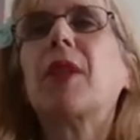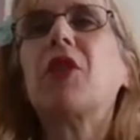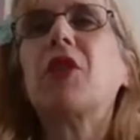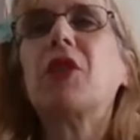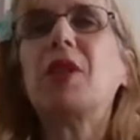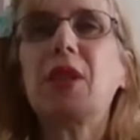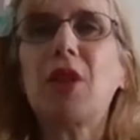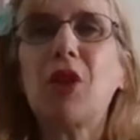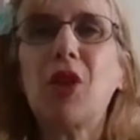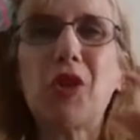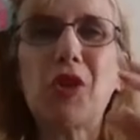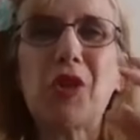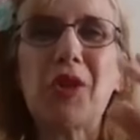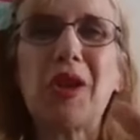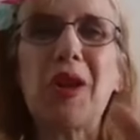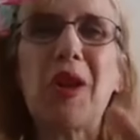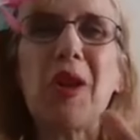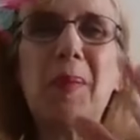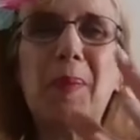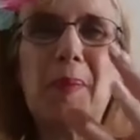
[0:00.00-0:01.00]
she's
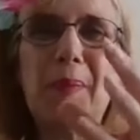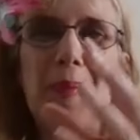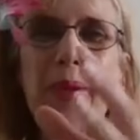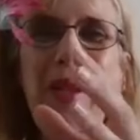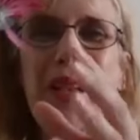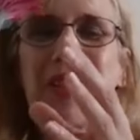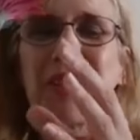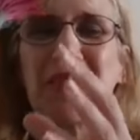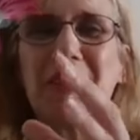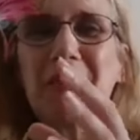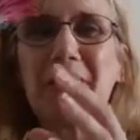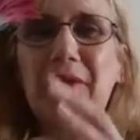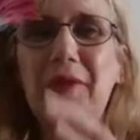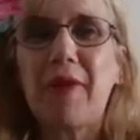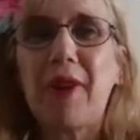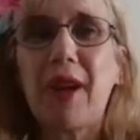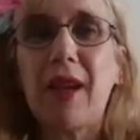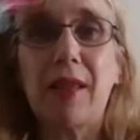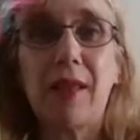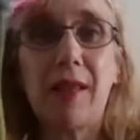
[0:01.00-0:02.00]
lost her best
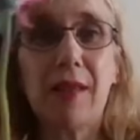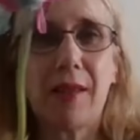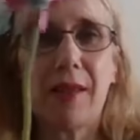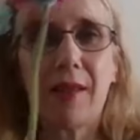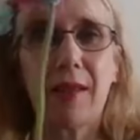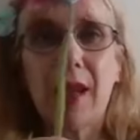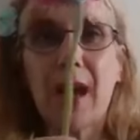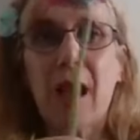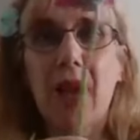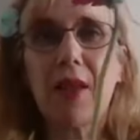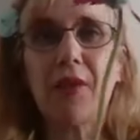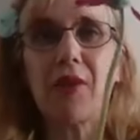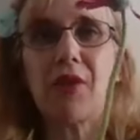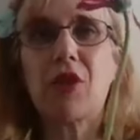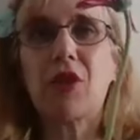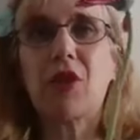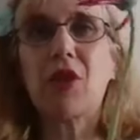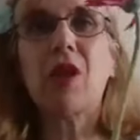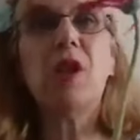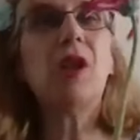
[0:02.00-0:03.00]
friend, and